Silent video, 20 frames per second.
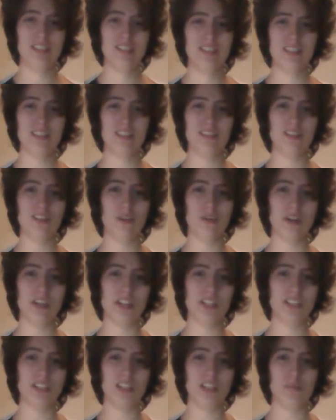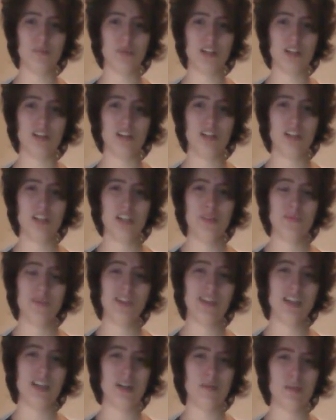here on Aquarius de la Mar, we
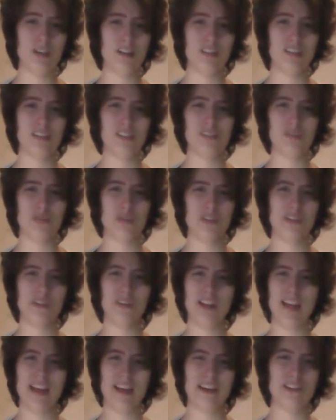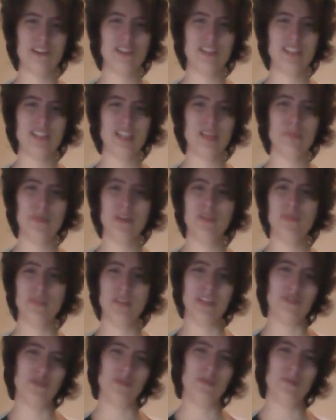care about historical accuracy, but only to a